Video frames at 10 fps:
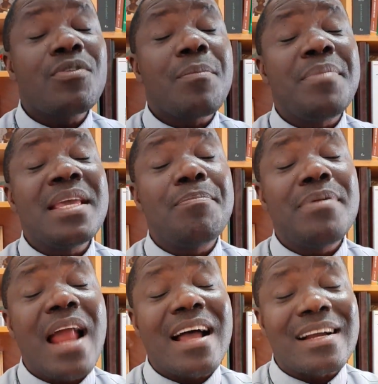big
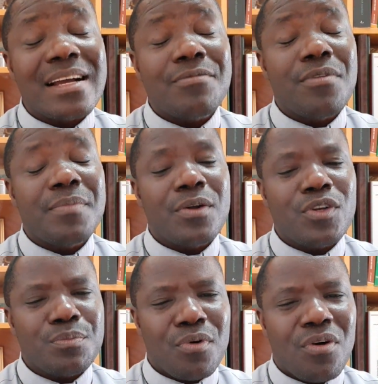plank from the
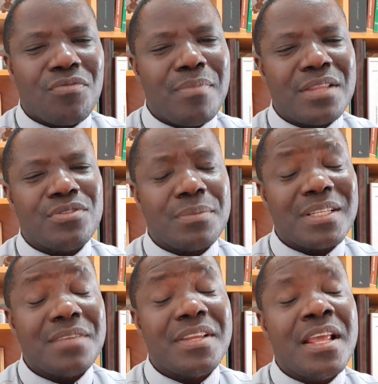Gospel of Matthew chapter
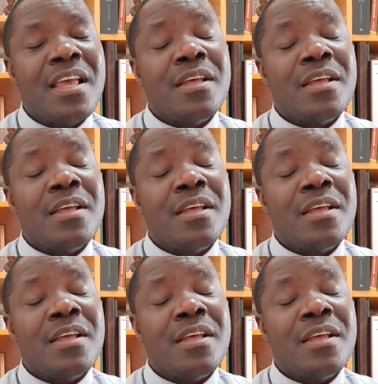7,